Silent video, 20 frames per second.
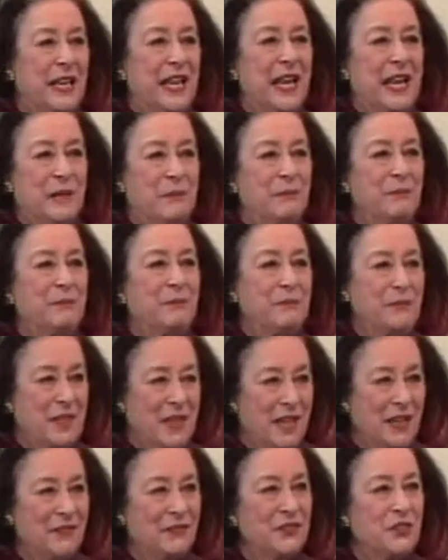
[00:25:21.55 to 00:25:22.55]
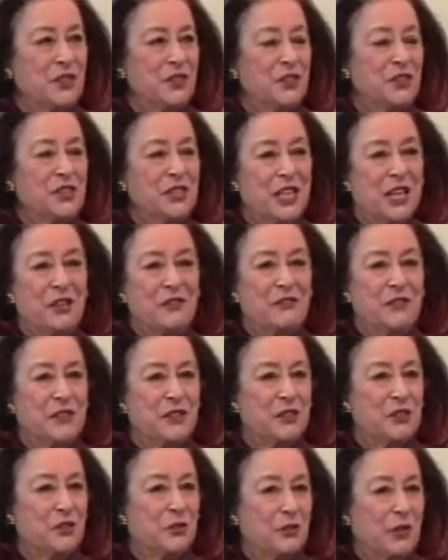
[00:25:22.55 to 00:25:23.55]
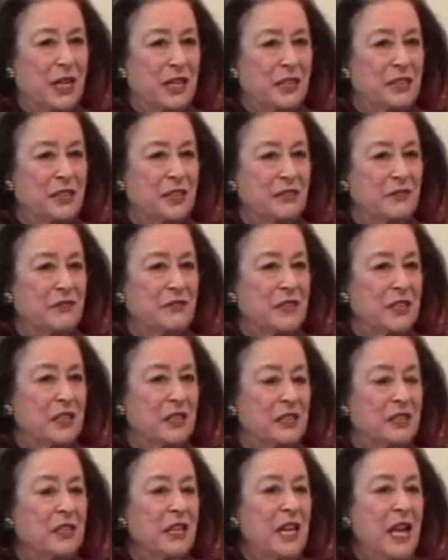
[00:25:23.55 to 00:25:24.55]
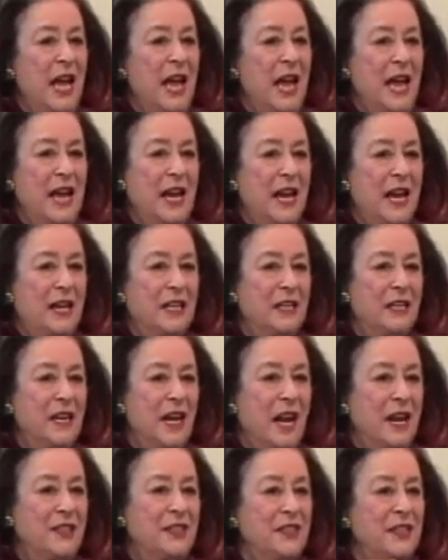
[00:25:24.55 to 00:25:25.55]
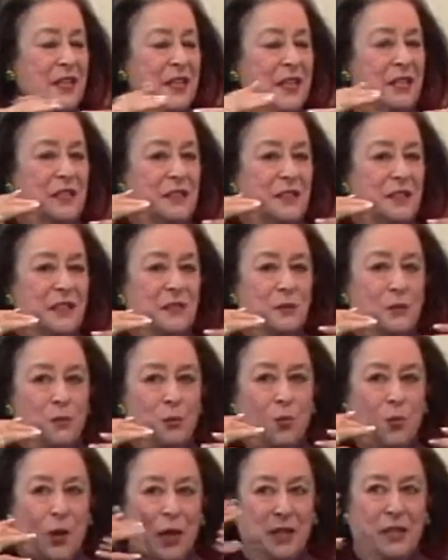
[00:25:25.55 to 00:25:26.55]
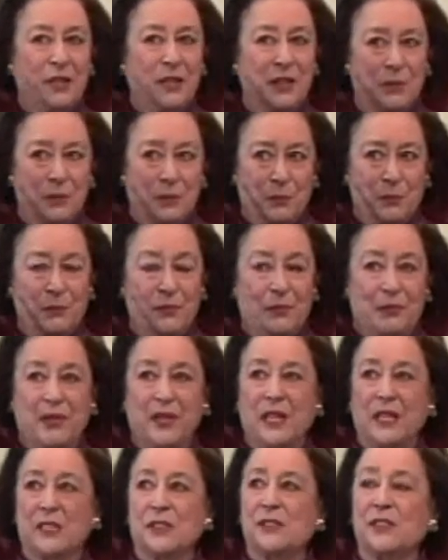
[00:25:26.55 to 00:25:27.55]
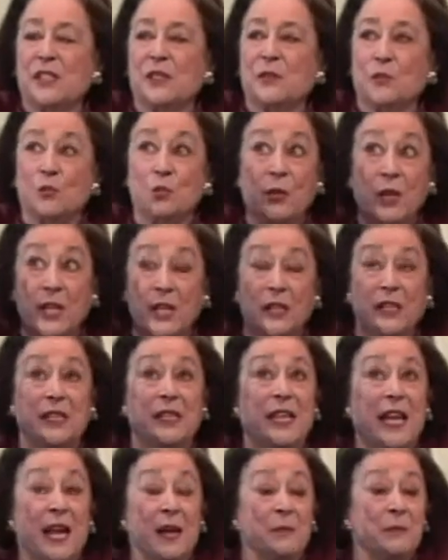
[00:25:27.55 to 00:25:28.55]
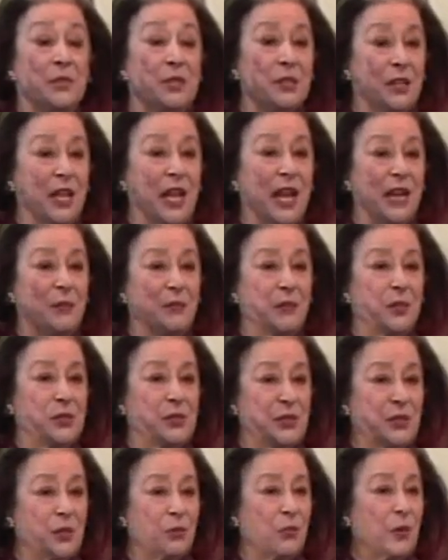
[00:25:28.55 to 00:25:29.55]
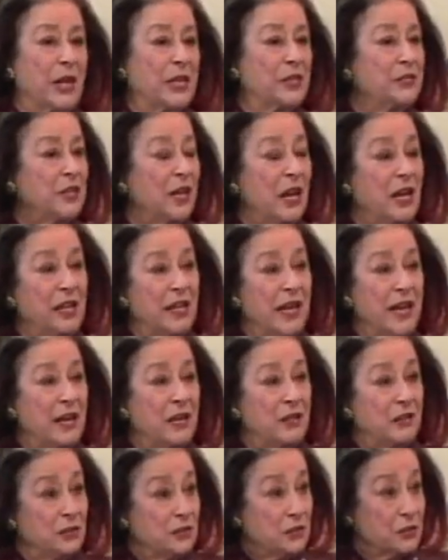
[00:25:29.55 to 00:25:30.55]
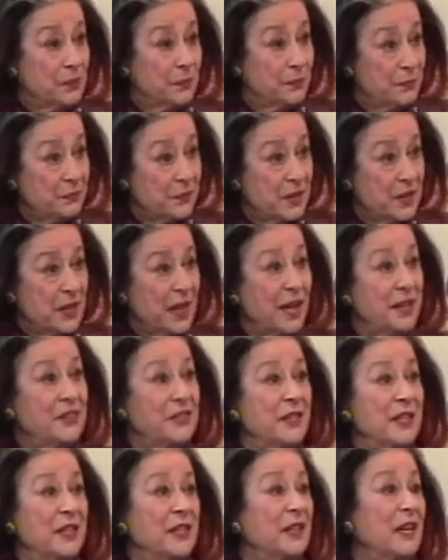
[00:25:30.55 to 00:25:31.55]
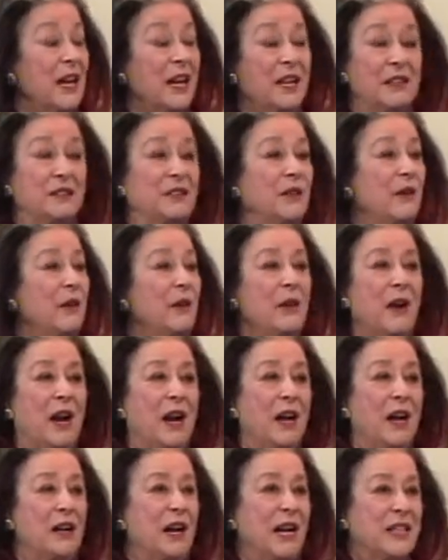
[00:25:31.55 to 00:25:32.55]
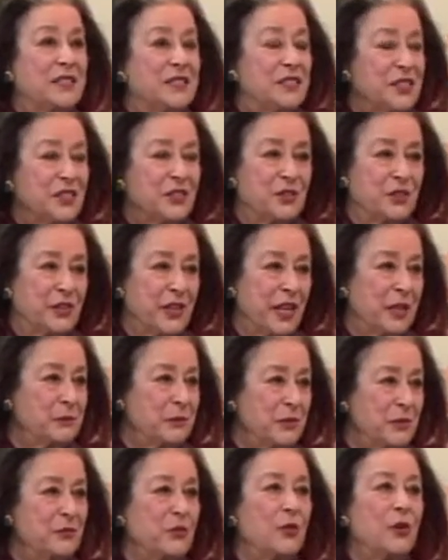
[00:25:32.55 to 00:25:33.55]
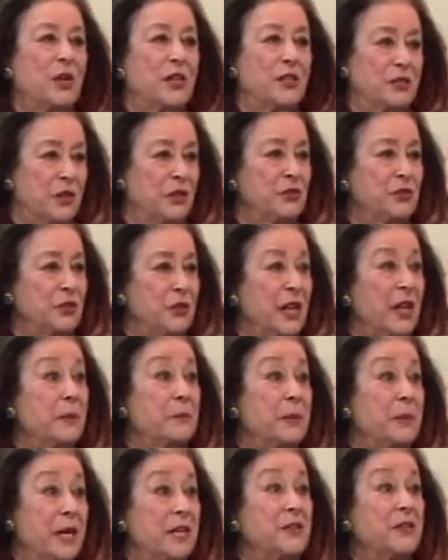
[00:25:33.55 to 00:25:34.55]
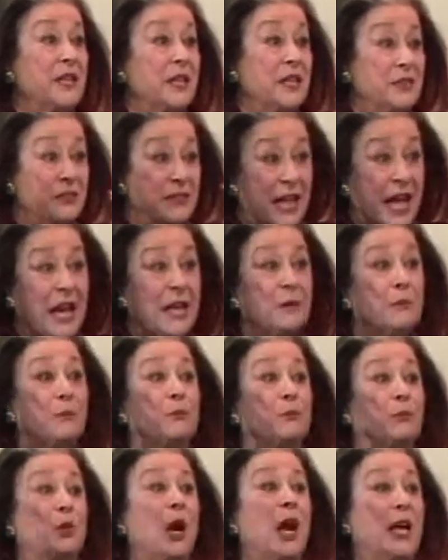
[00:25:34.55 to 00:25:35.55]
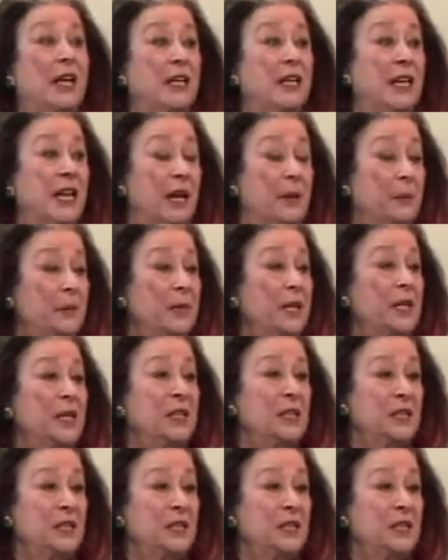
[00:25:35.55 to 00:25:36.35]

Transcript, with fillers: name for yourself in the directing field, and I think one of the things that really came to light was Red Dog Howls. Yeah. I think I don't know I'd seen your name before, known your name, but I think that brought it up,